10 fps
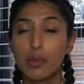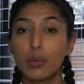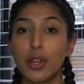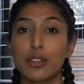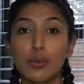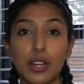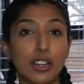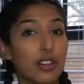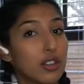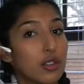but when you're
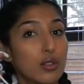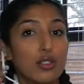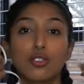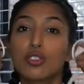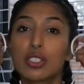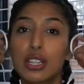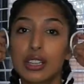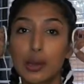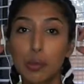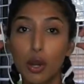ready to use you just
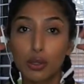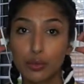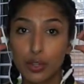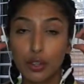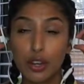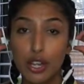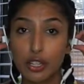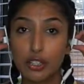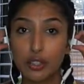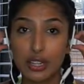clip over
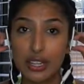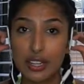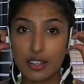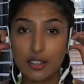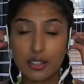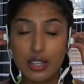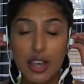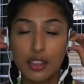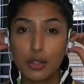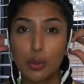your ears
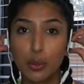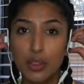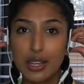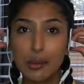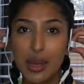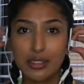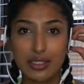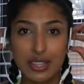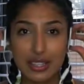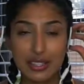the cool thing
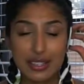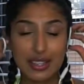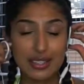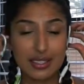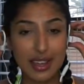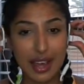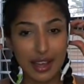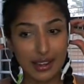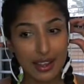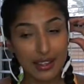about these is
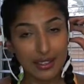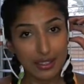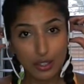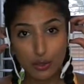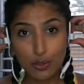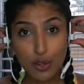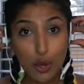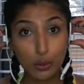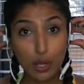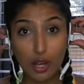that you
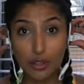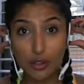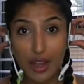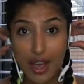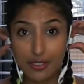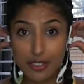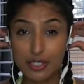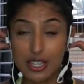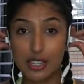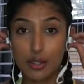no longer have to
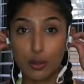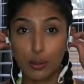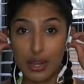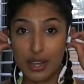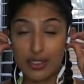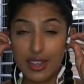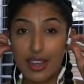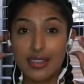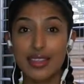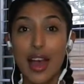deal with
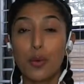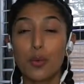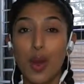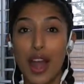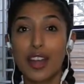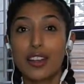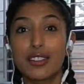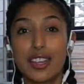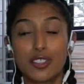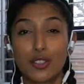that
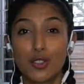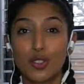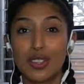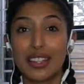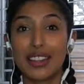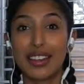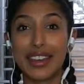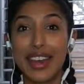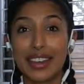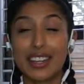wire that's usually
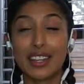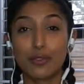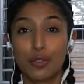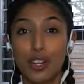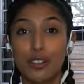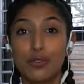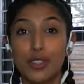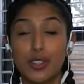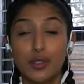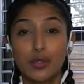like hanging in front of
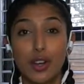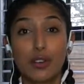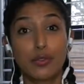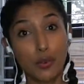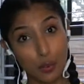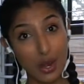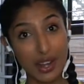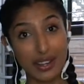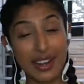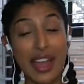you for
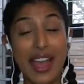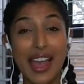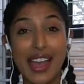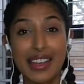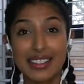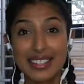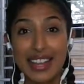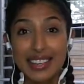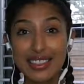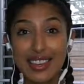one and
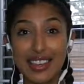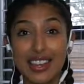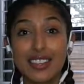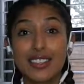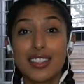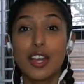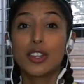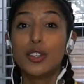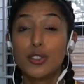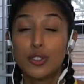second thing is
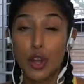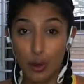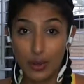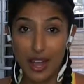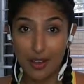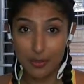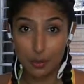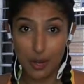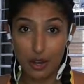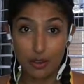you don't have
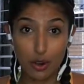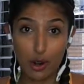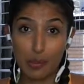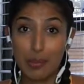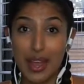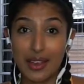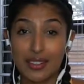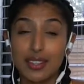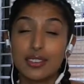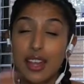to wear an
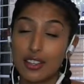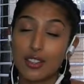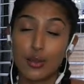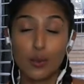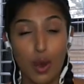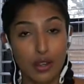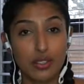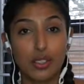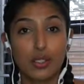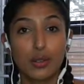armband unless you
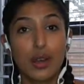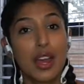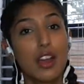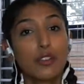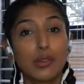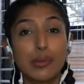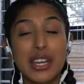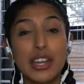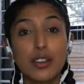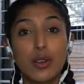want to. For me, I